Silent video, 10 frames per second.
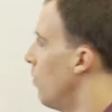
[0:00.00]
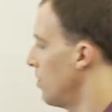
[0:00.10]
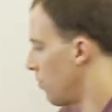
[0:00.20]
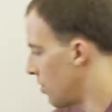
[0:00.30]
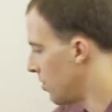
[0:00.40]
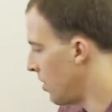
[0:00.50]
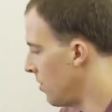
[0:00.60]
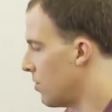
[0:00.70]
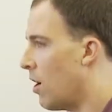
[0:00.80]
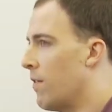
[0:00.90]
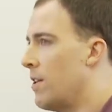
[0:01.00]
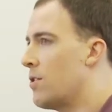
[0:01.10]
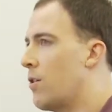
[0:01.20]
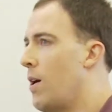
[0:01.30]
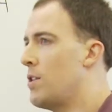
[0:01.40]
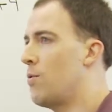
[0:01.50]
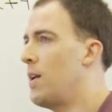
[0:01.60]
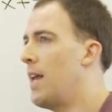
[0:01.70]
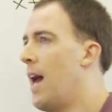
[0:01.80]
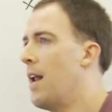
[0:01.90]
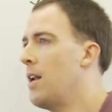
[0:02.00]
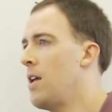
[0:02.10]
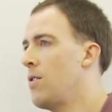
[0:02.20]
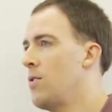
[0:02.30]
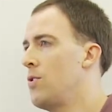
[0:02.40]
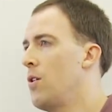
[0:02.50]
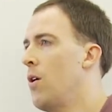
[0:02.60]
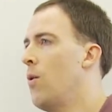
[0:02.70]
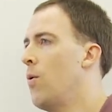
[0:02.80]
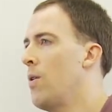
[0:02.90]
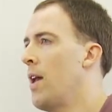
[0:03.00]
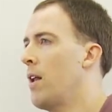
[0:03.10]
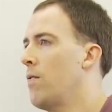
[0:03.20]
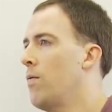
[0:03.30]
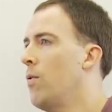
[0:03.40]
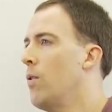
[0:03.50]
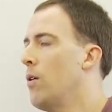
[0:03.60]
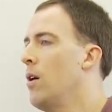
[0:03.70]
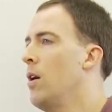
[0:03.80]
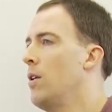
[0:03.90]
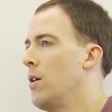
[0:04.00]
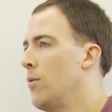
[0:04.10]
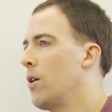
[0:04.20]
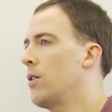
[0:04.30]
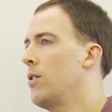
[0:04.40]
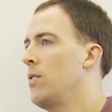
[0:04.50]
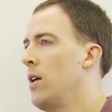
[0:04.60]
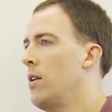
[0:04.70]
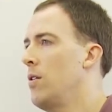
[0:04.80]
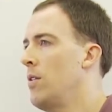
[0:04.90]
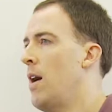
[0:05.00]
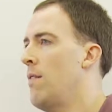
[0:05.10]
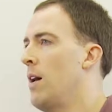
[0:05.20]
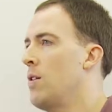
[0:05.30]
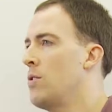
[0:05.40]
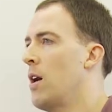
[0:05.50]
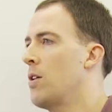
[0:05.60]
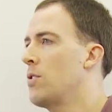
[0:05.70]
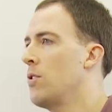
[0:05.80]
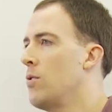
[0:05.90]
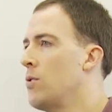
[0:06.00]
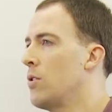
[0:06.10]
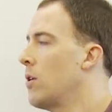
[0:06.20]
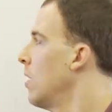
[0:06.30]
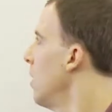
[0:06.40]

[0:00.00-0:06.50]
once we're done solving this equation, we get either 0 or negative 4, then we'll conclude that that value is not a solution.